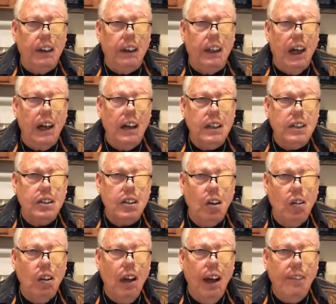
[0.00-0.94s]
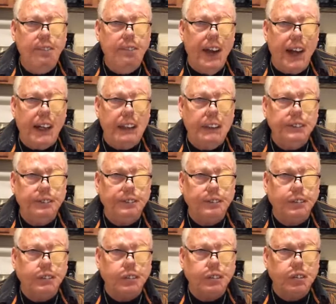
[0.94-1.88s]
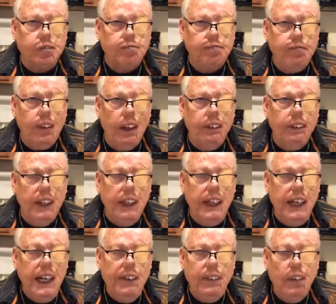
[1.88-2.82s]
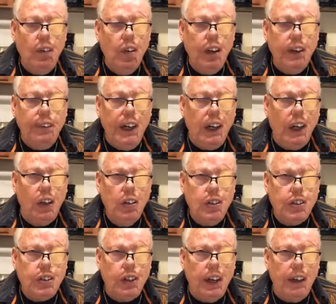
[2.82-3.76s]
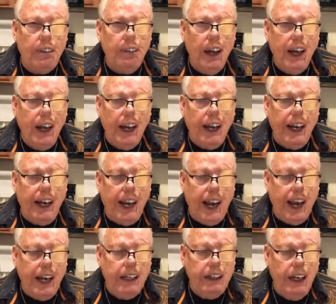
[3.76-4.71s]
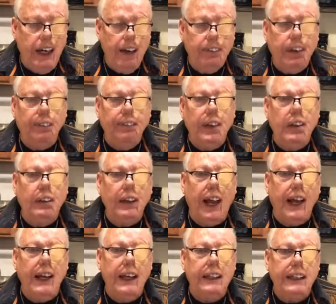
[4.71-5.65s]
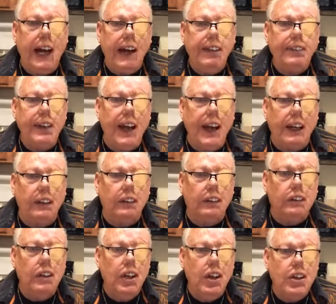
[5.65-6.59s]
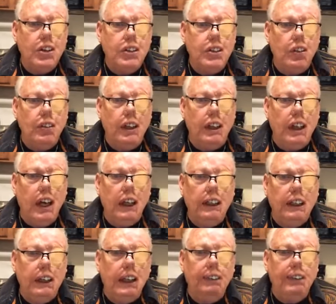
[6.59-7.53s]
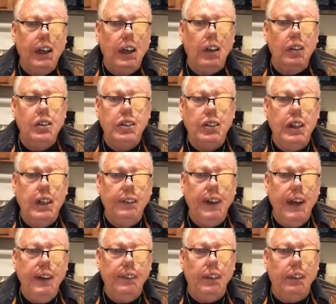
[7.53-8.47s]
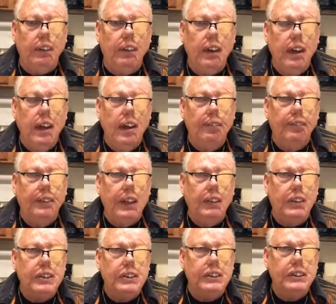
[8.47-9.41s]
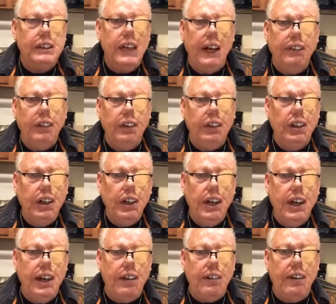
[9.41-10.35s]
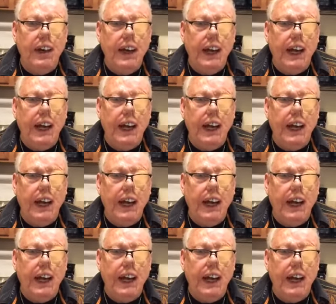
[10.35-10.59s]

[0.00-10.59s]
God so loved man that he even wanted to be close to him. He had him to build a tabernacle so that God could be close to his people. But it was never good enough.